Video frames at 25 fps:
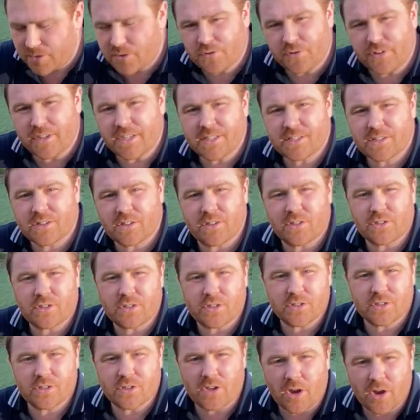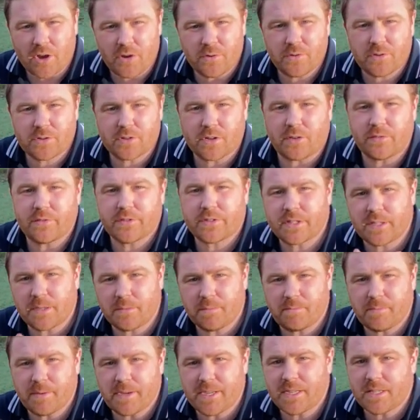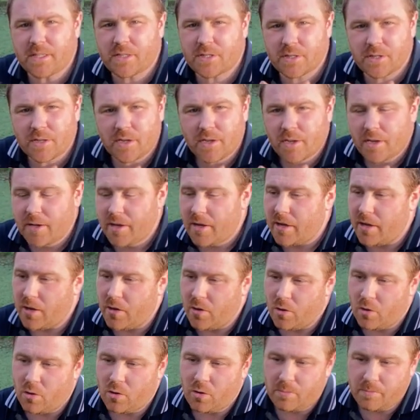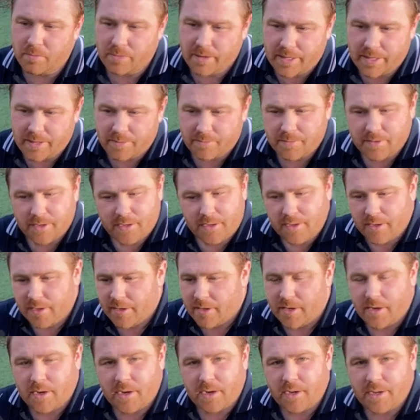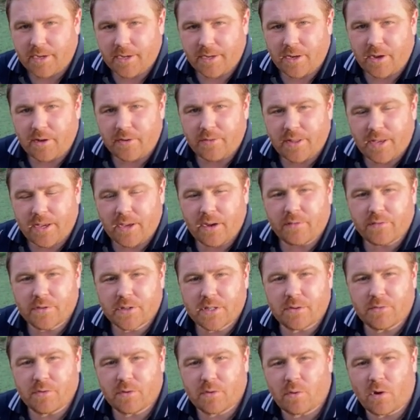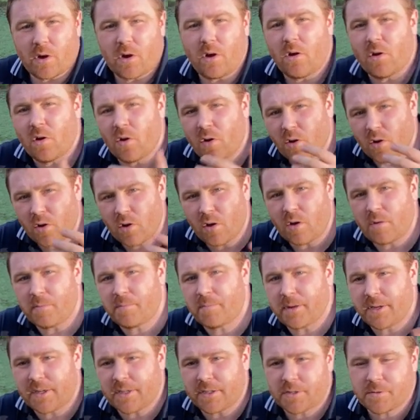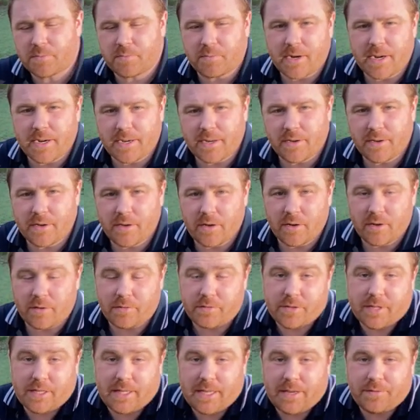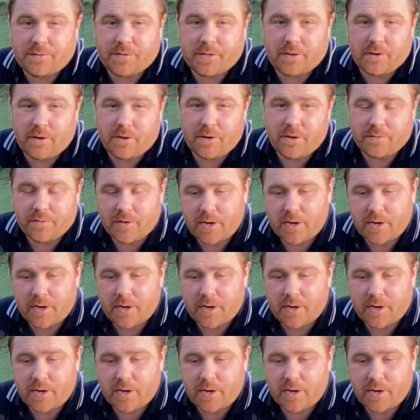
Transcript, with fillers: trees such as oaks, obviously beech, a hornbeam, uh, you know they obviously require a lot bigger spread and, and, obviously left to their own